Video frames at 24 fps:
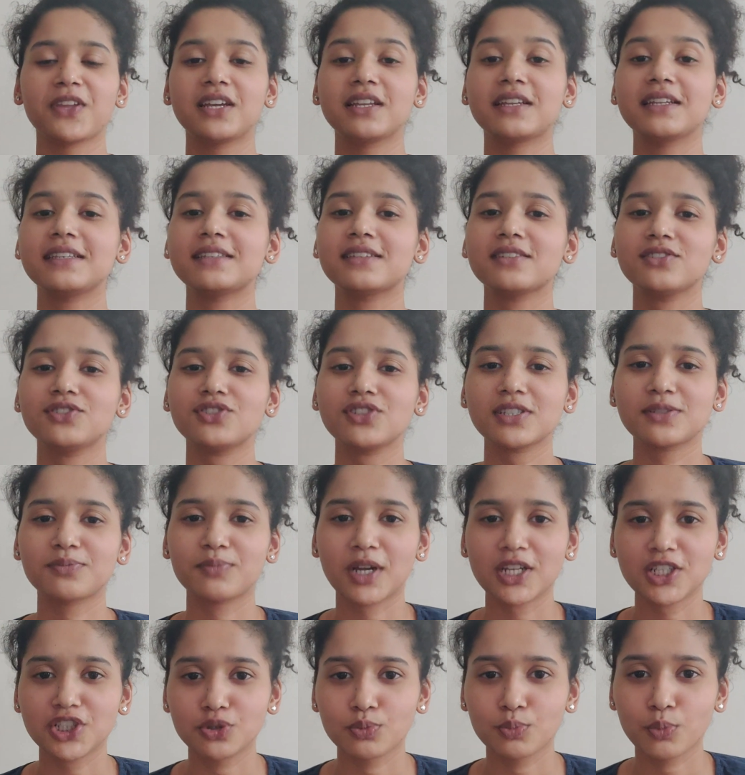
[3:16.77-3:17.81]
research is
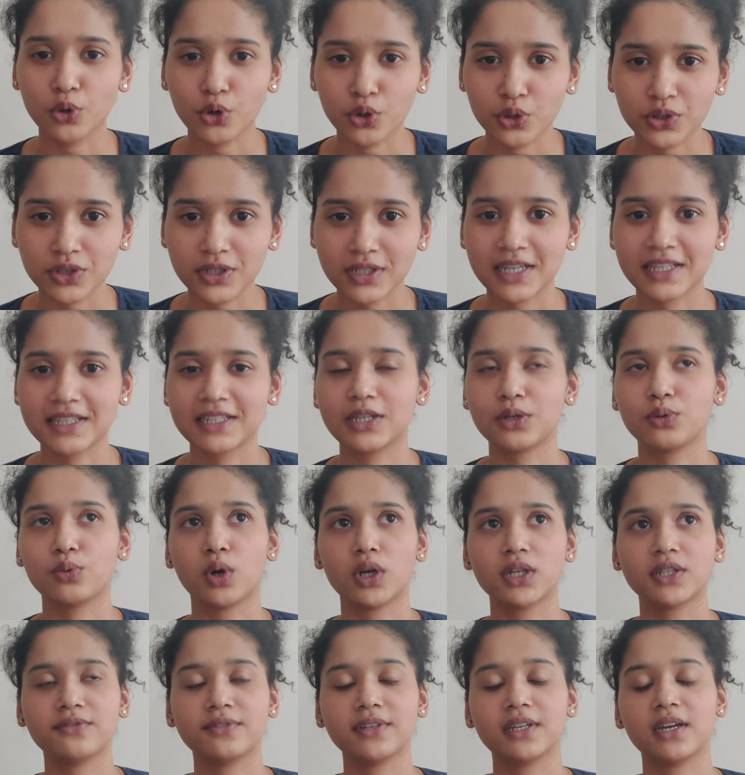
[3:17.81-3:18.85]
much more than
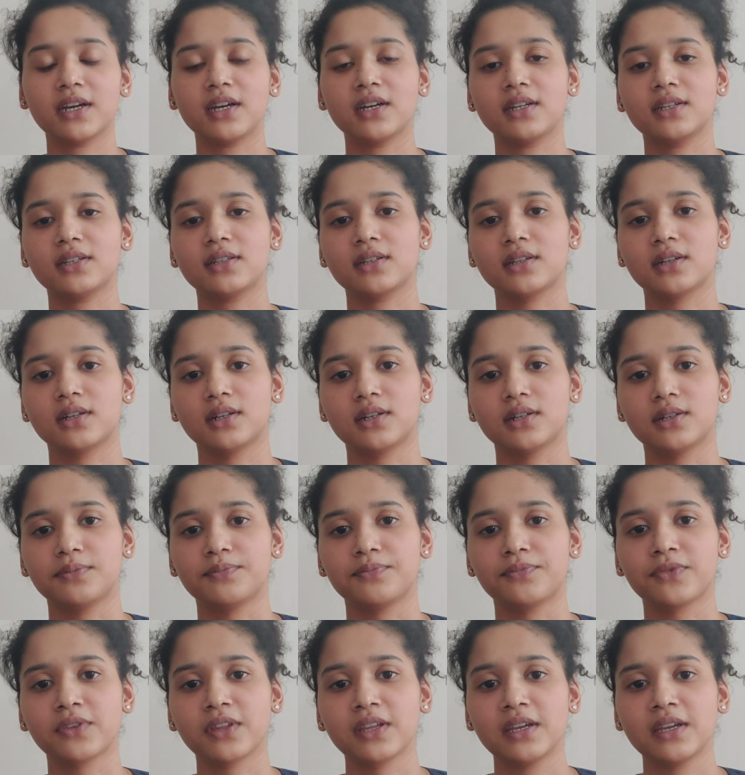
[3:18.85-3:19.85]
what we are